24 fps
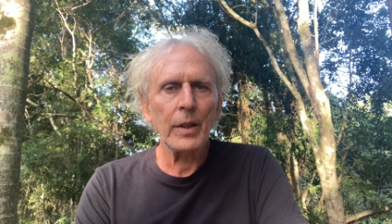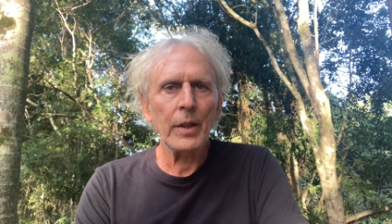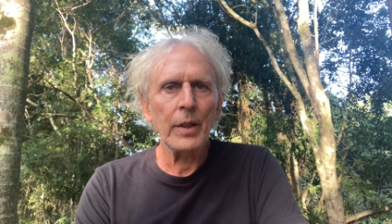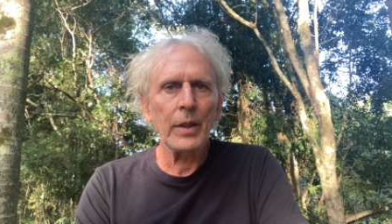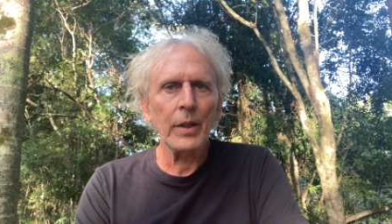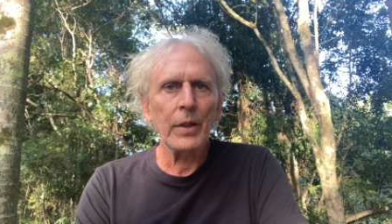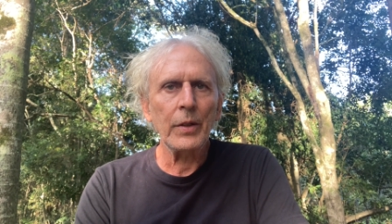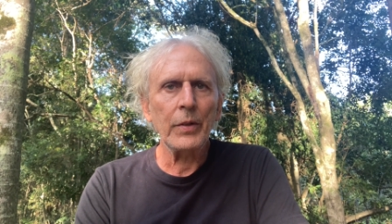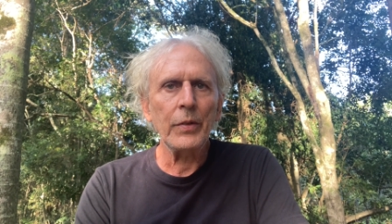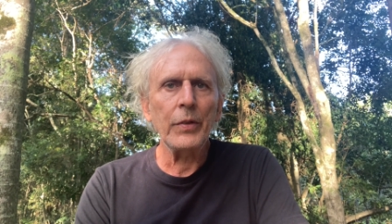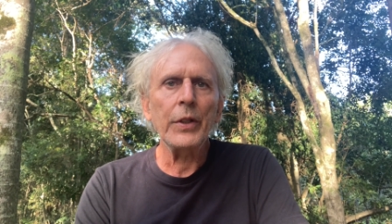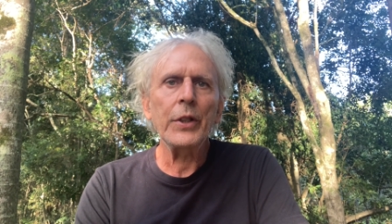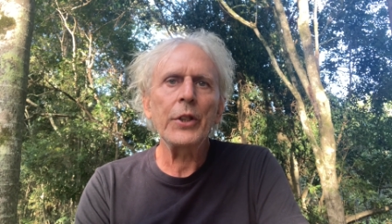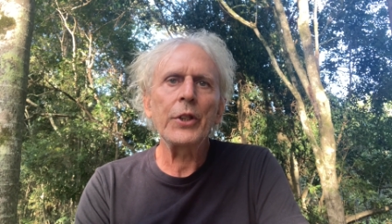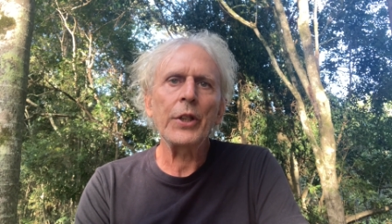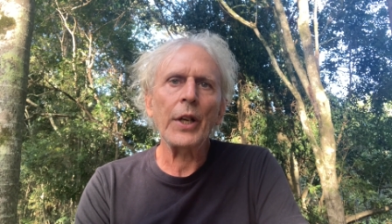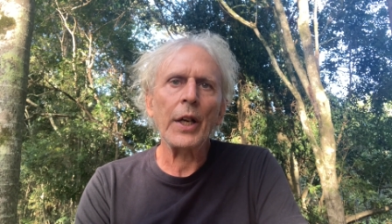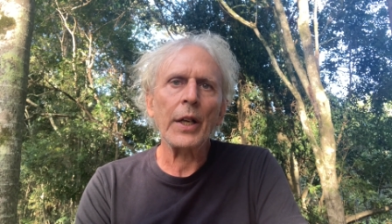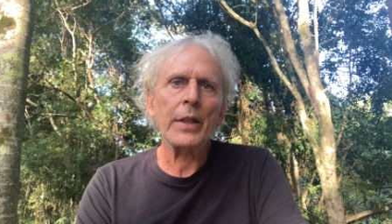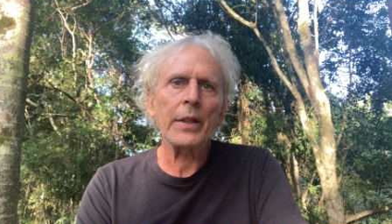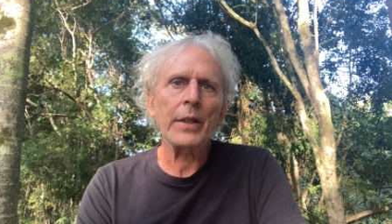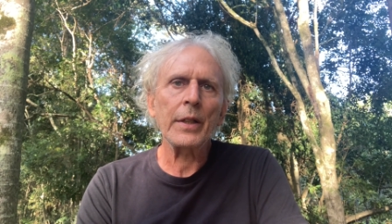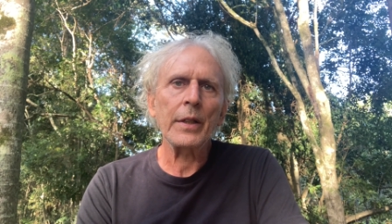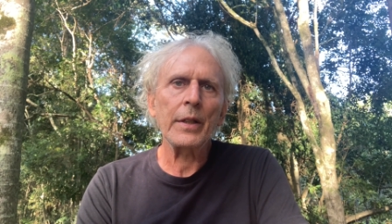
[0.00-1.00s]

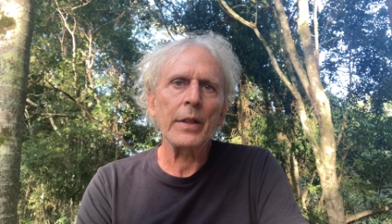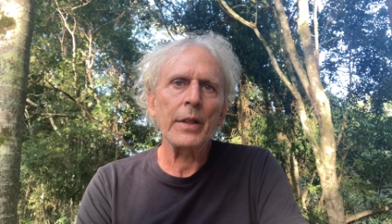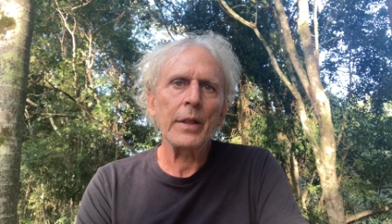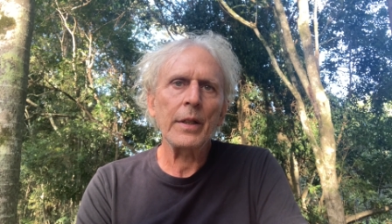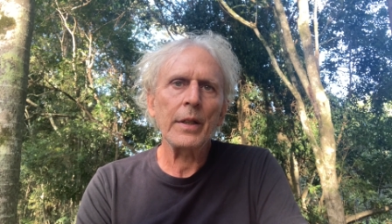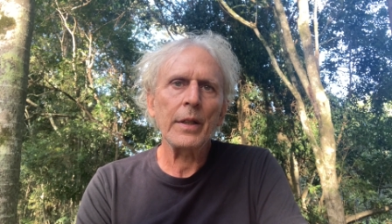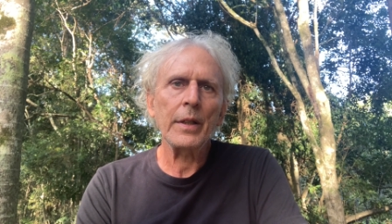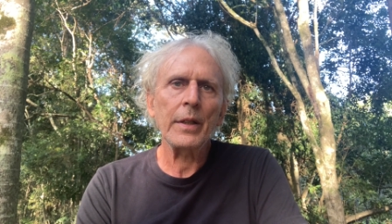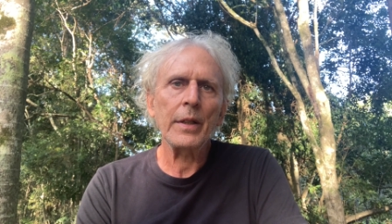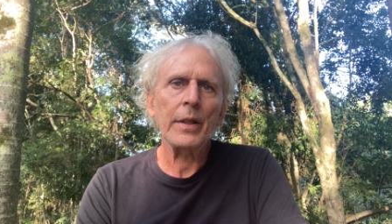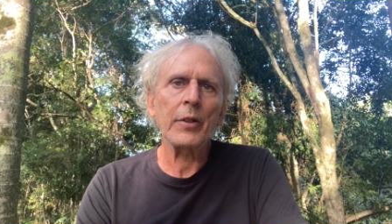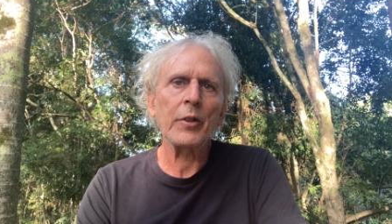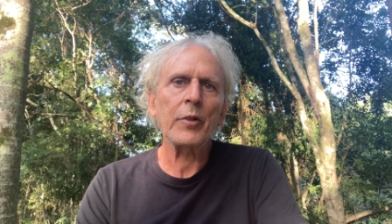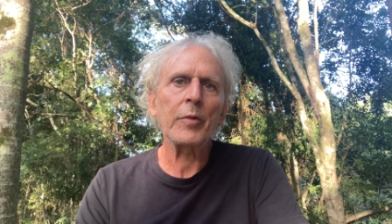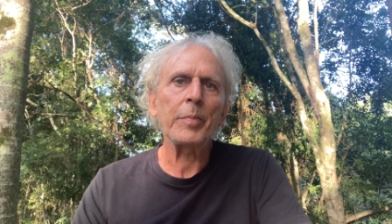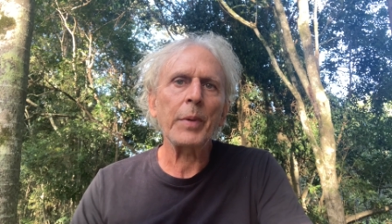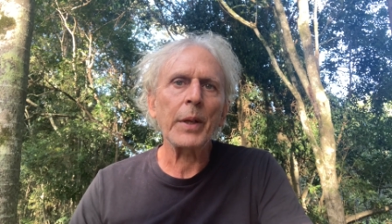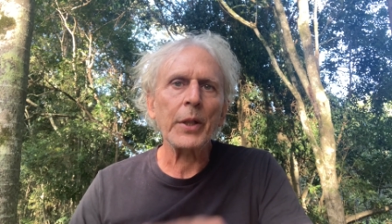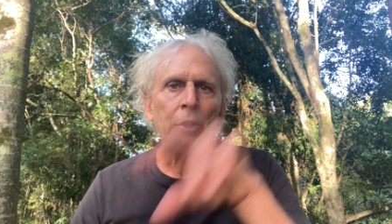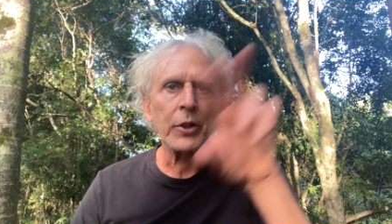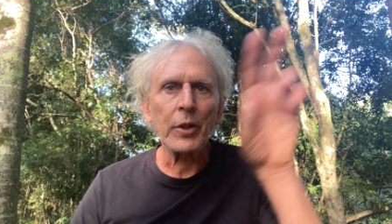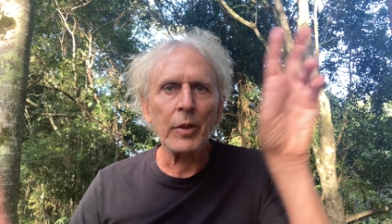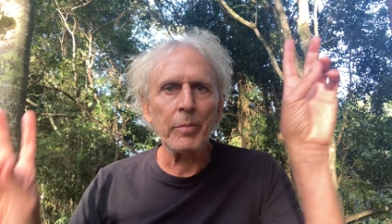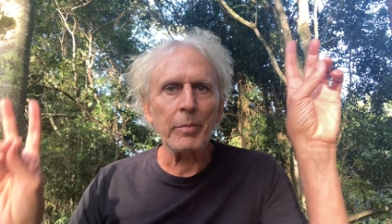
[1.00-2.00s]
rejected the
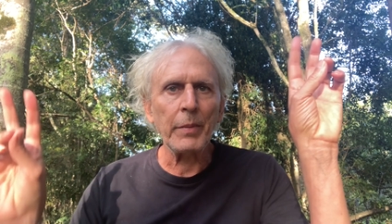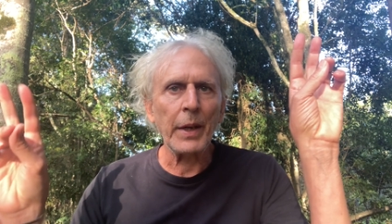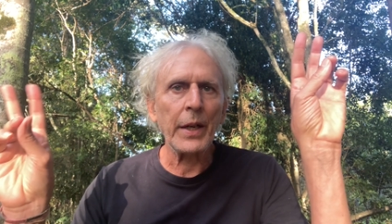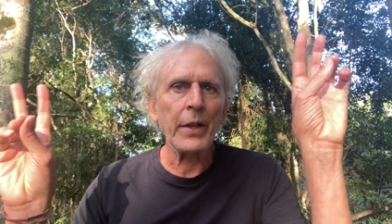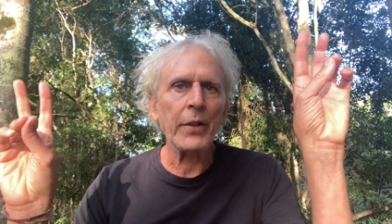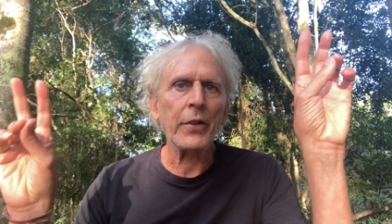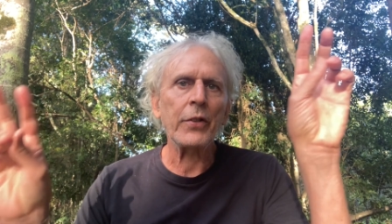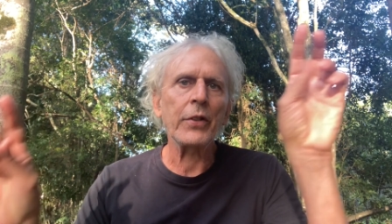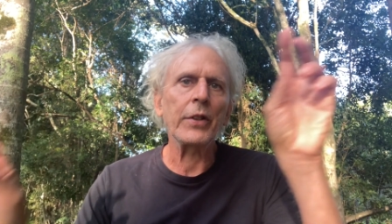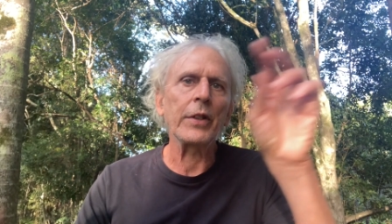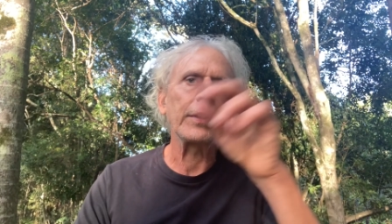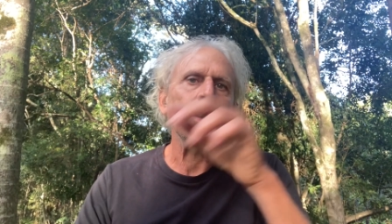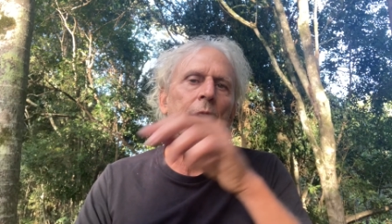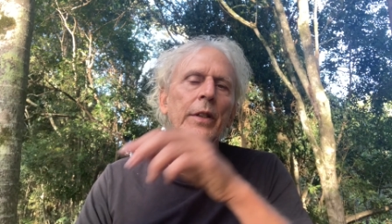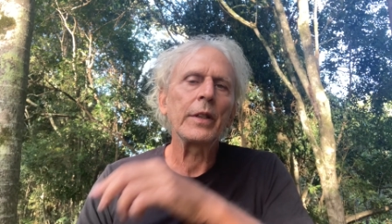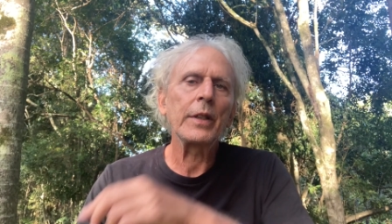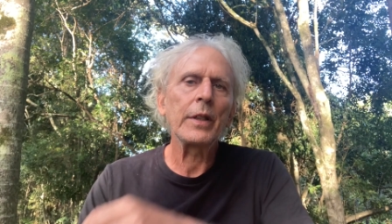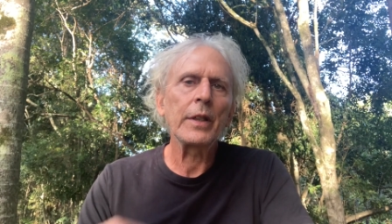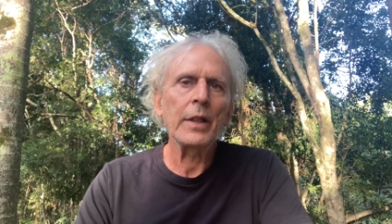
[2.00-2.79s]
special medicine